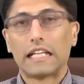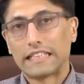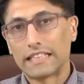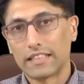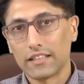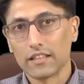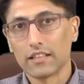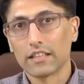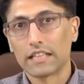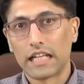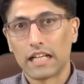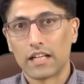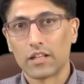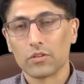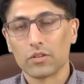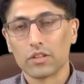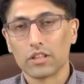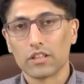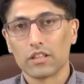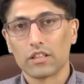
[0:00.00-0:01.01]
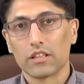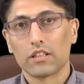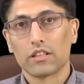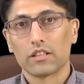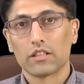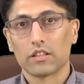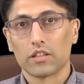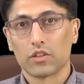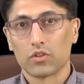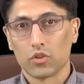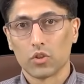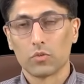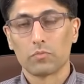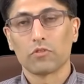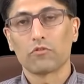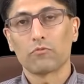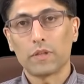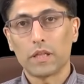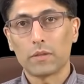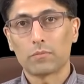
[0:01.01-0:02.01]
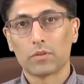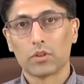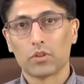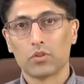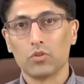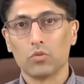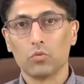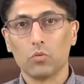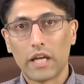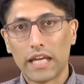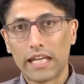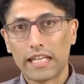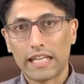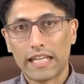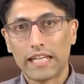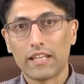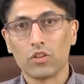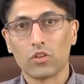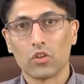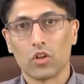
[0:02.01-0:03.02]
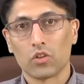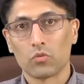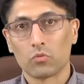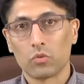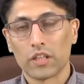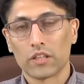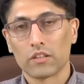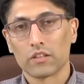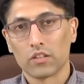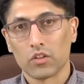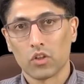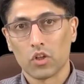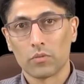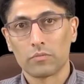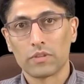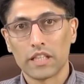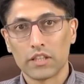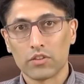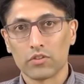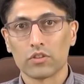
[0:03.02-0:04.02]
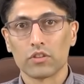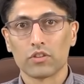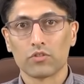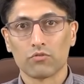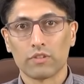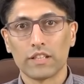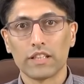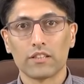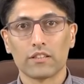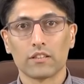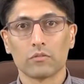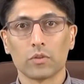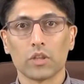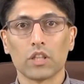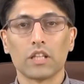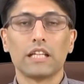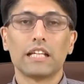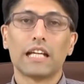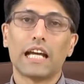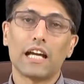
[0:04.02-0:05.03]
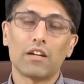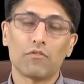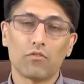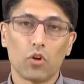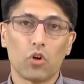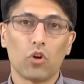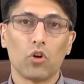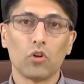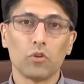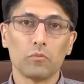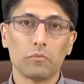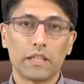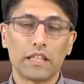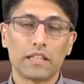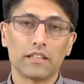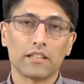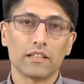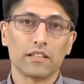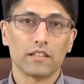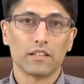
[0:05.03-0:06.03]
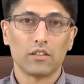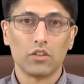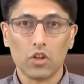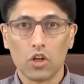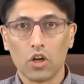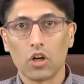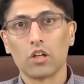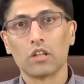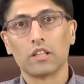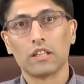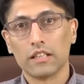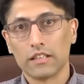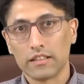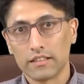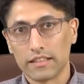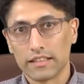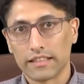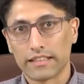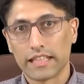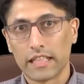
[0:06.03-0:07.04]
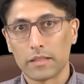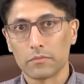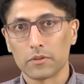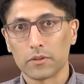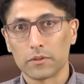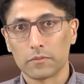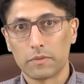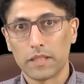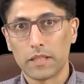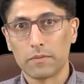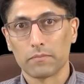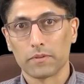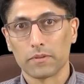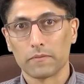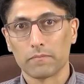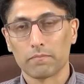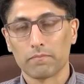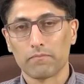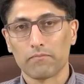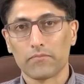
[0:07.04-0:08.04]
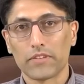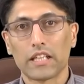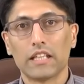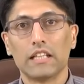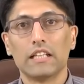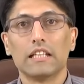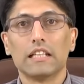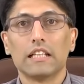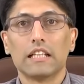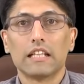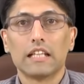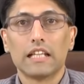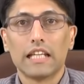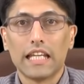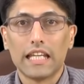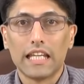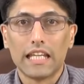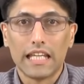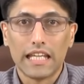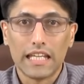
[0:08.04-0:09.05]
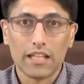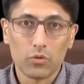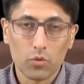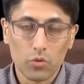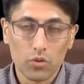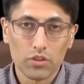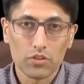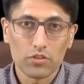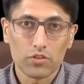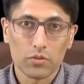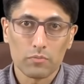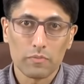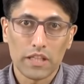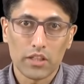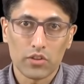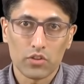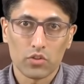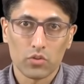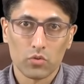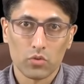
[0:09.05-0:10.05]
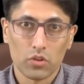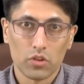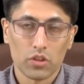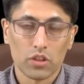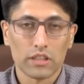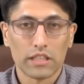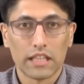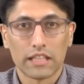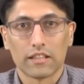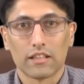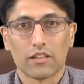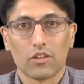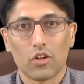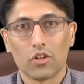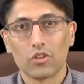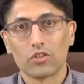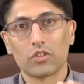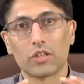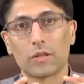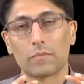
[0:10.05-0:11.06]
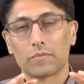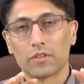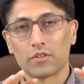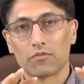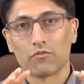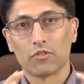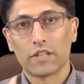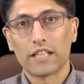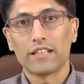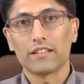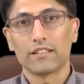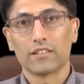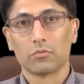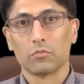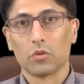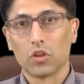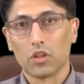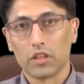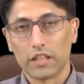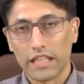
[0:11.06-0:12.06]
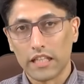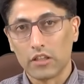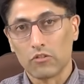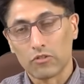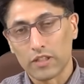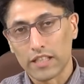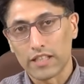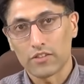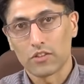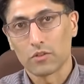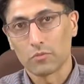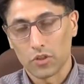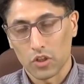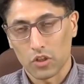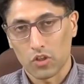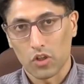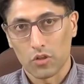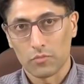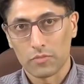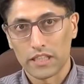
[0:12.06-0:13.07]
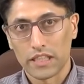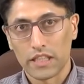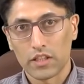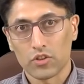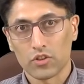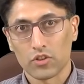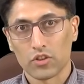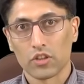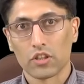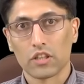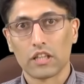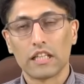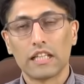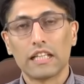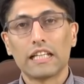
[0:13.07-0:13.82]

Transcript: Till now, the group of people who weigh in on whether an accommodation is reasonable have all been non-disabled people. In order to make sure that the concept of reasonable accommodation